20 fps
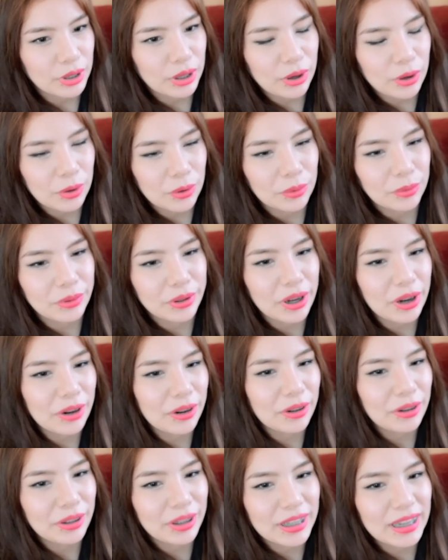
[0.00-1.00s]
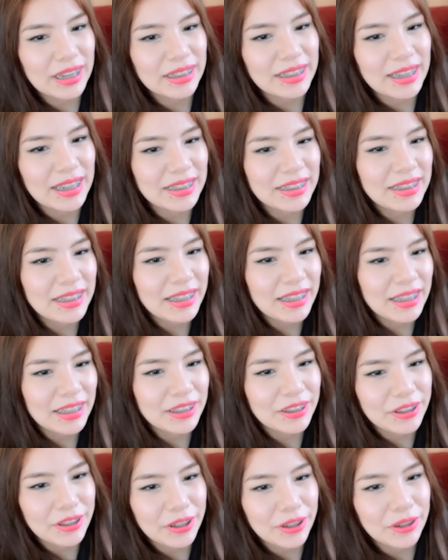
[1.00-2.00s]
oh darn, you got that
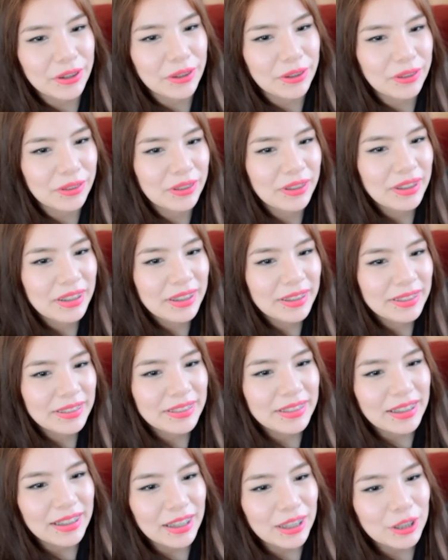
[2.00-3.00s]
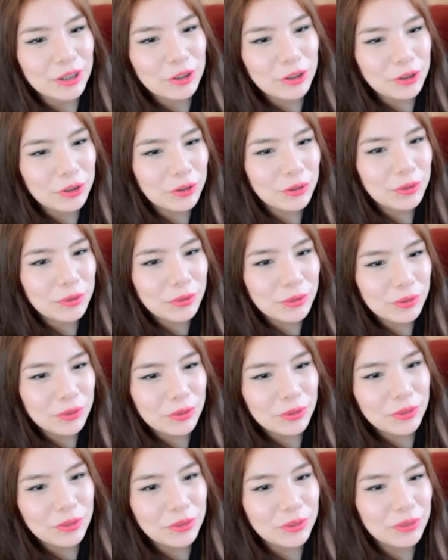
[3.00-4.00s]
ticket though. They're like, shoot,
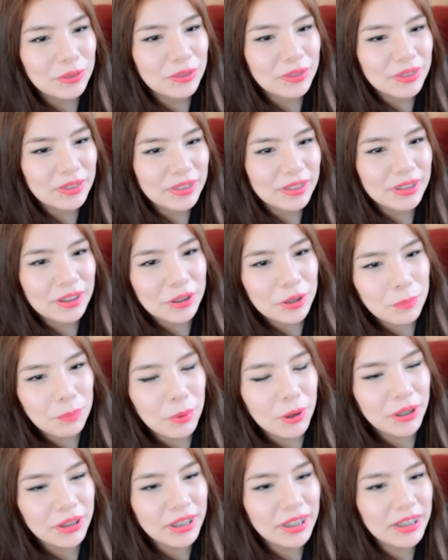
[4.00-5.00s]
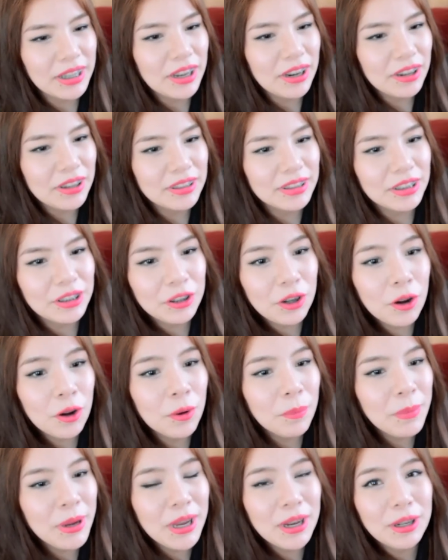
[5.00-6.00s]
did you park it there? He's like,
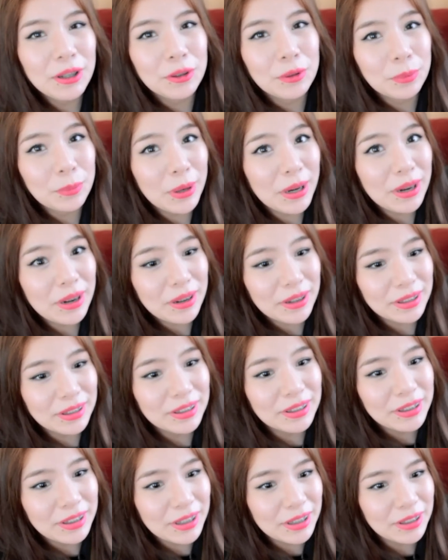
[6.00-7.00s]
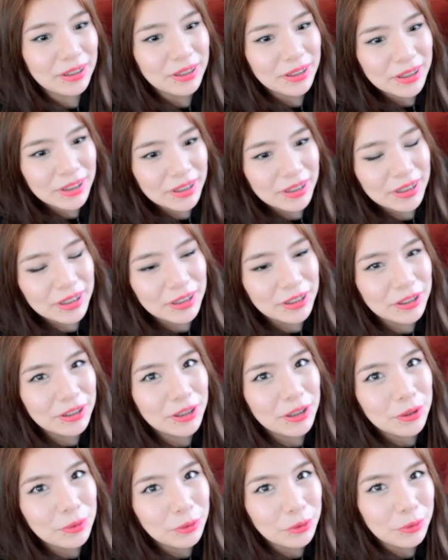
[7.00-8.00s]
no man, I swear, it
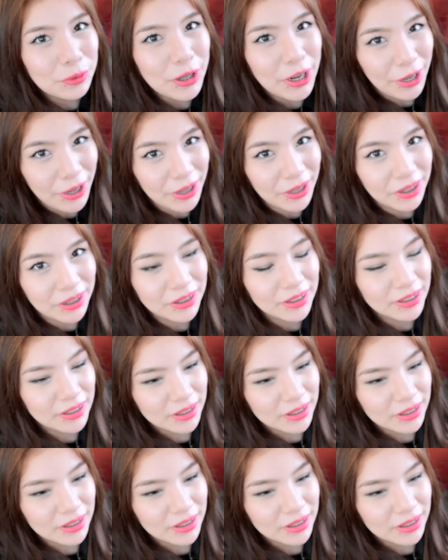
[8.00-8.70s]
said it was okay.